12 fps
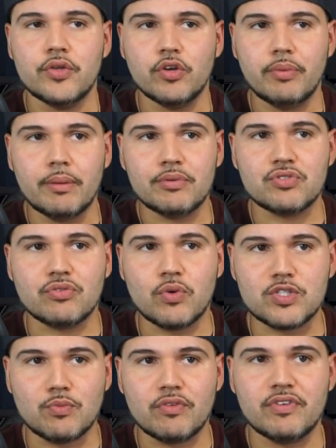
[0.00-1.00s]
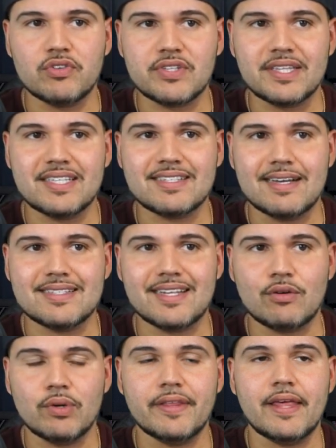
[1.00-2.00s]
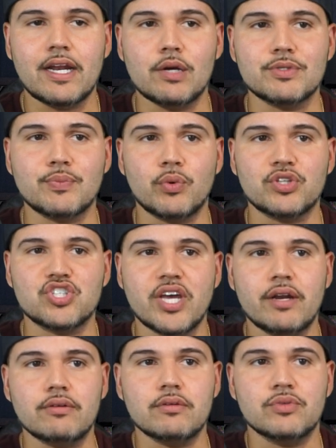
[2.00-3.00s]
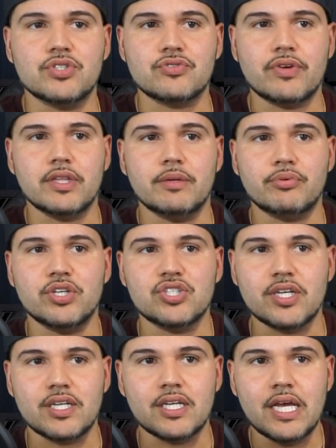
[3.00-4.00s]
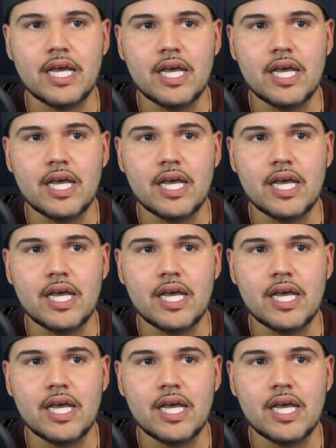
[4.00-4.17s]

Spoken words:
you'll be able to request more videos like these, guys. Not only that, help support the channel, which is greatly appreciated.